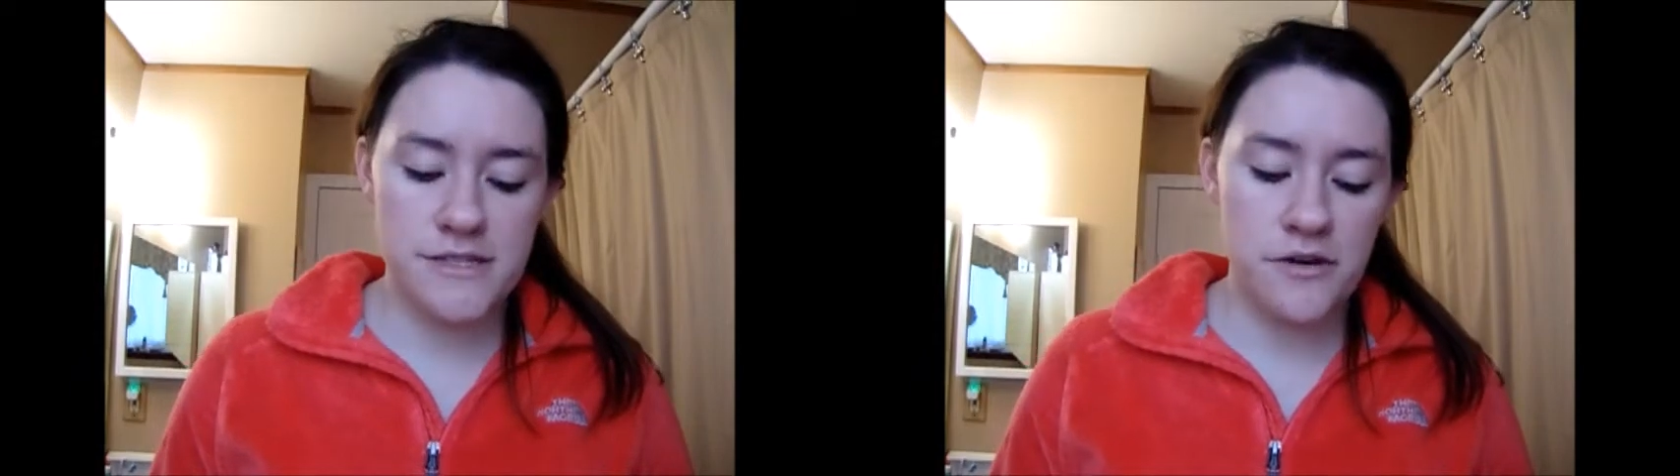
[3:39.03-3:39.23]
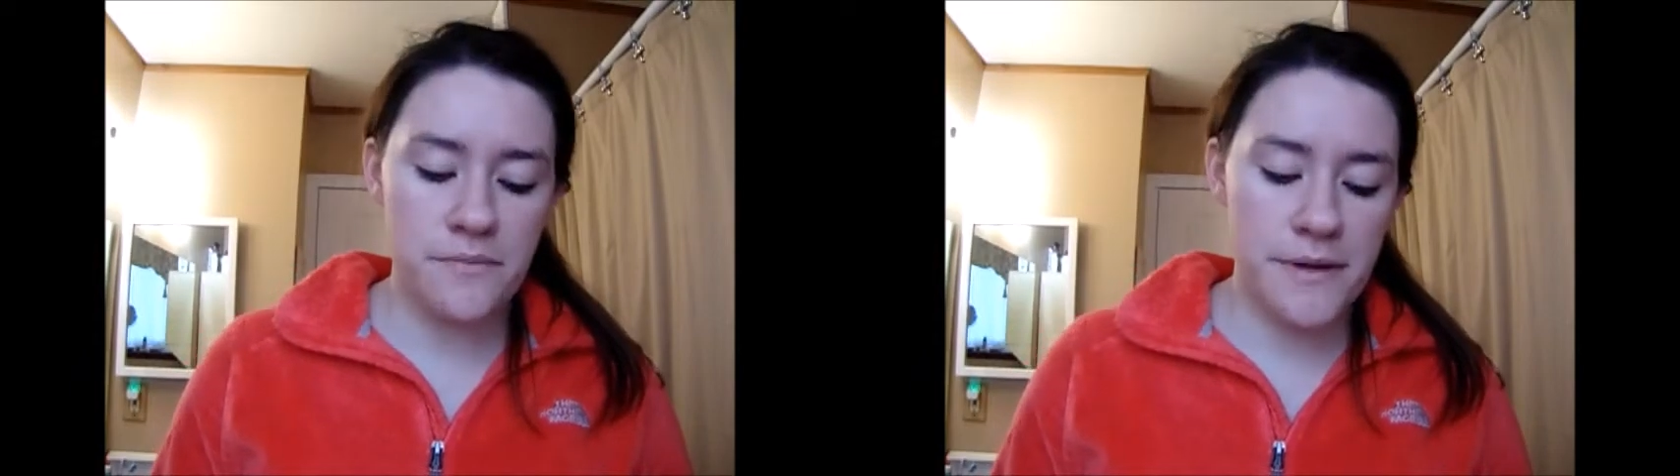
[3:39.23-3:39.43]

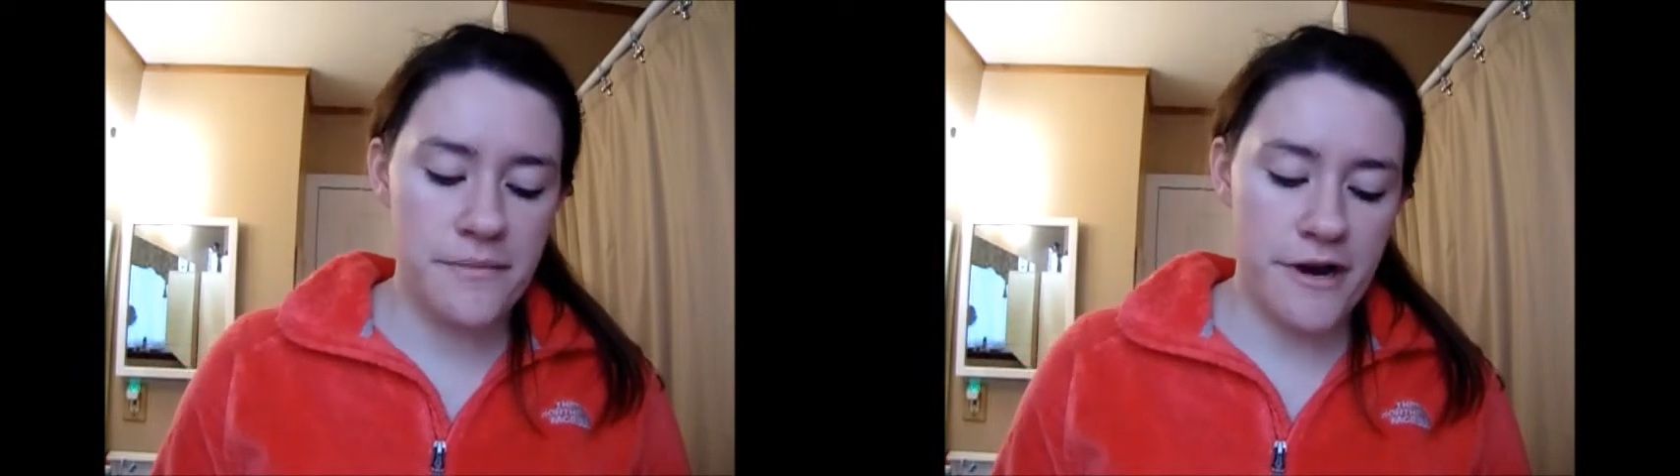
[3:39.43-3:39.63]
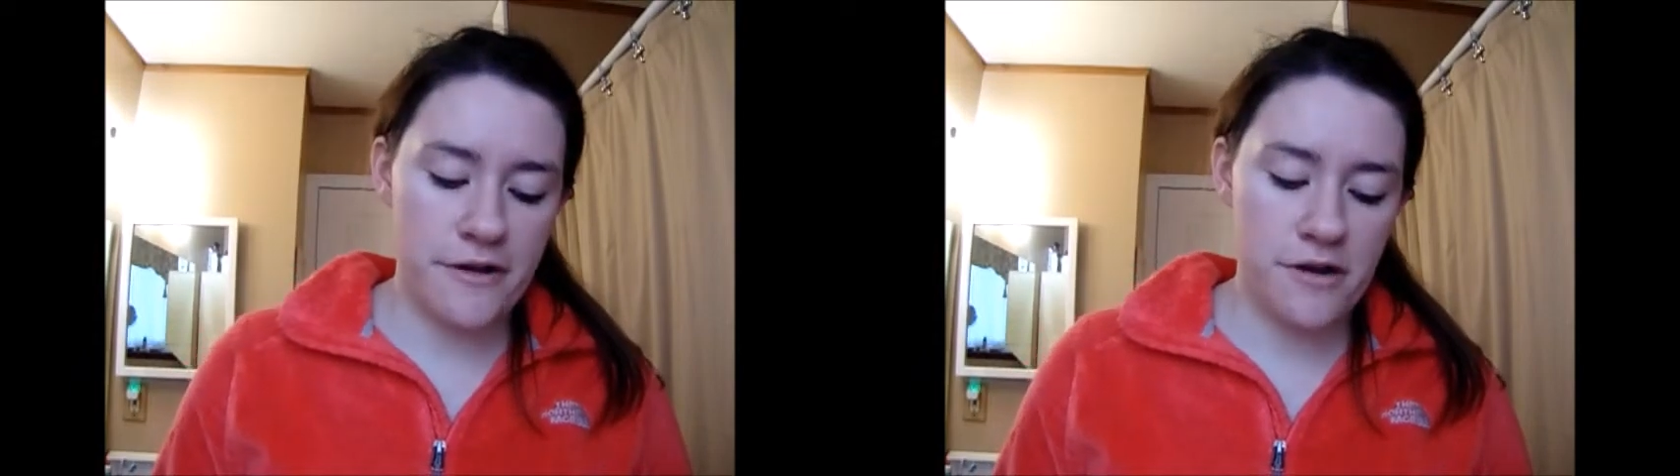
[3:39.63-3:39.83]
taupey
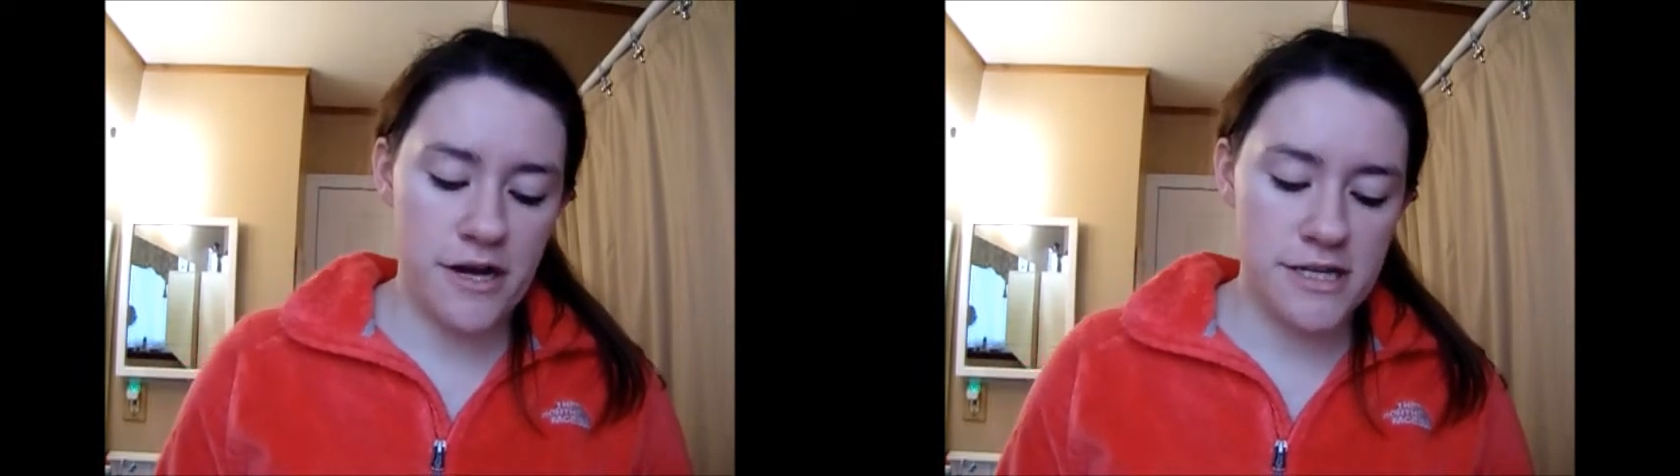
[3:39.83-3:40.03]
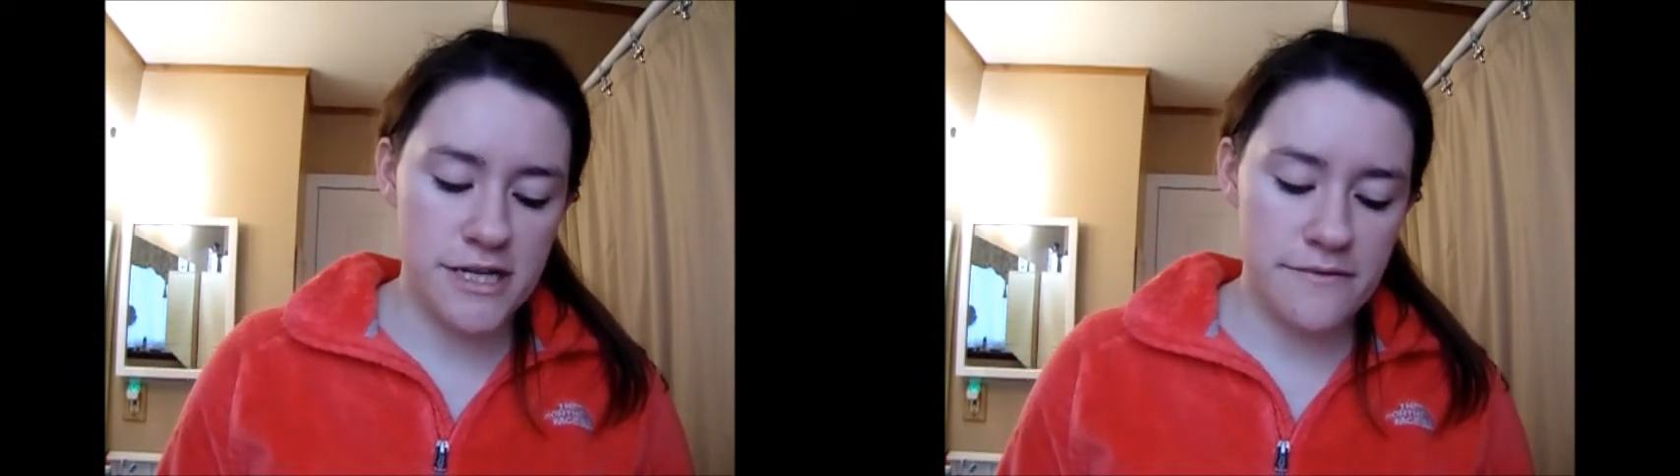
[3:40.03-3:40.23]
brown
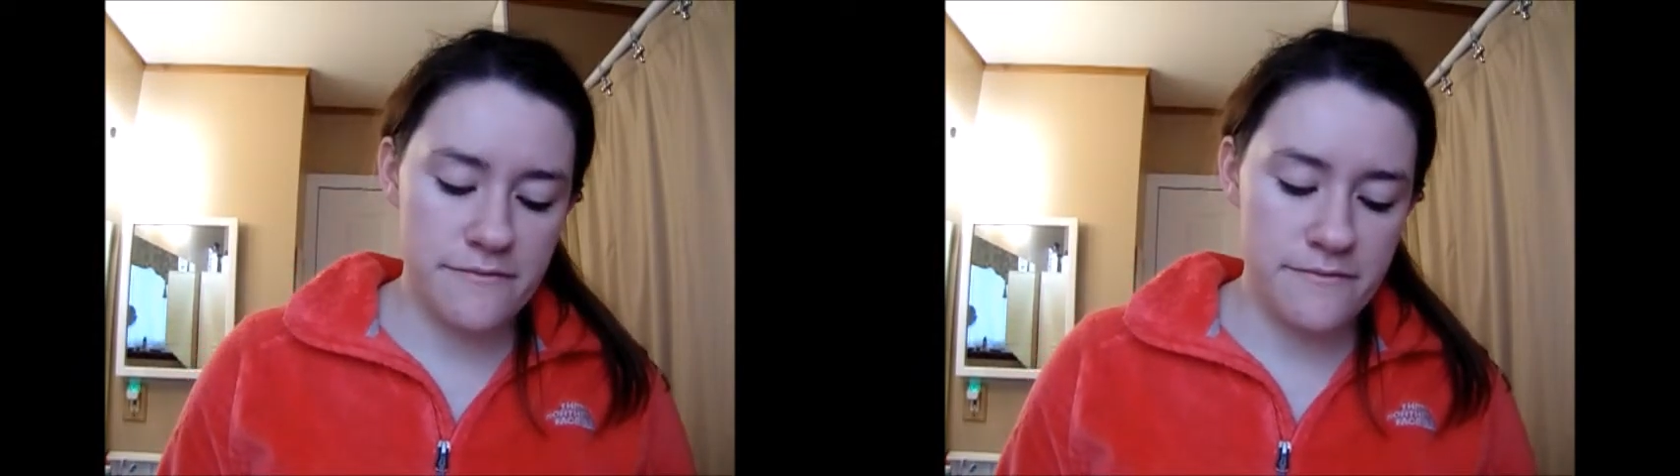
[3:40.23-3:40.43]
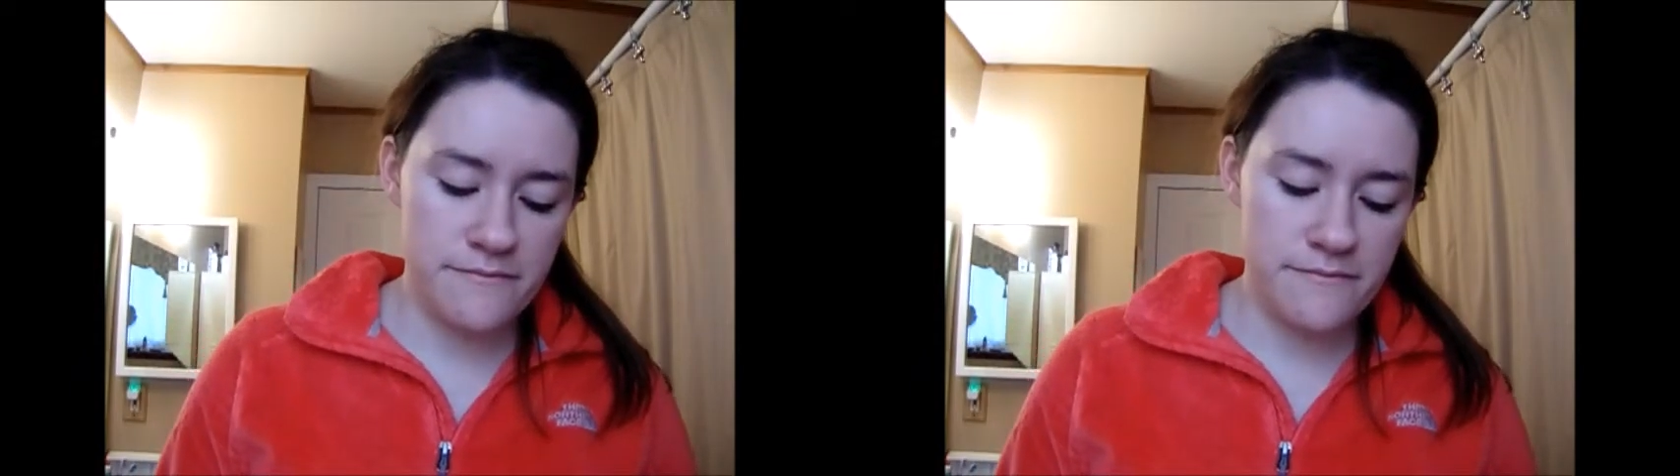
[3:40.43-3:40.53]
color.